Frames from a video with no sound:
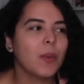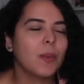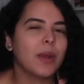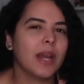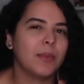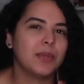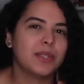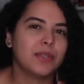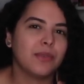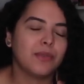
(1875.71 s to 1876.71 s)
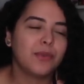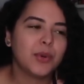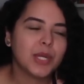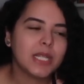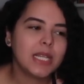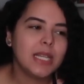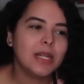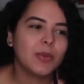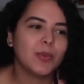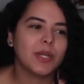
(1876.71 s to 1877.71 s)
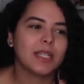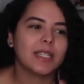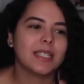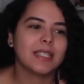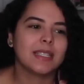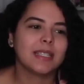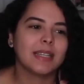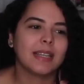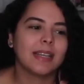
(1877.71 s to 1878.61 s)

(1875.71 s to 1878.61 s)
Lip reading: when I was 14 was